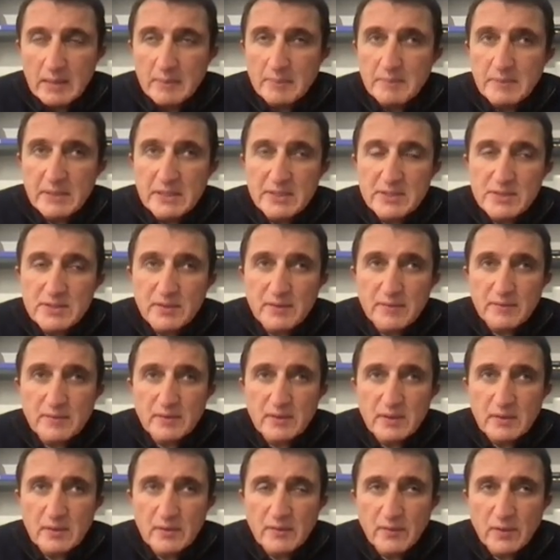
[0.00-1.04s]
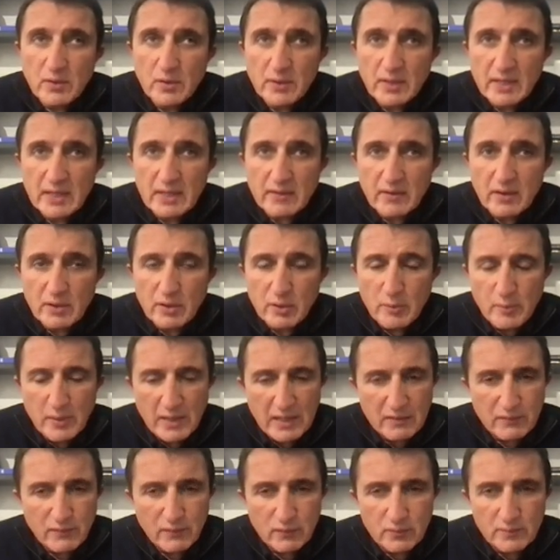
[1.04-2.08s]
Because if you look at other
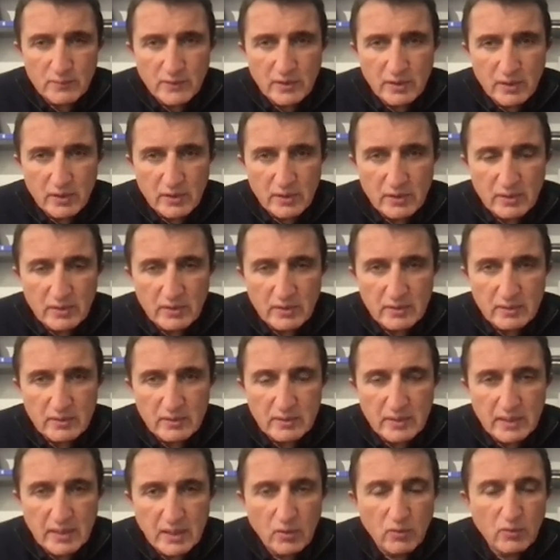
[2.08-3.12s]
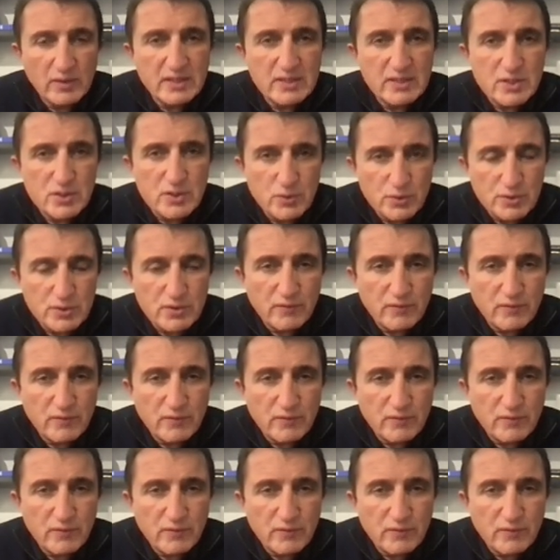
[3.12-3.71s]
platforms, the only source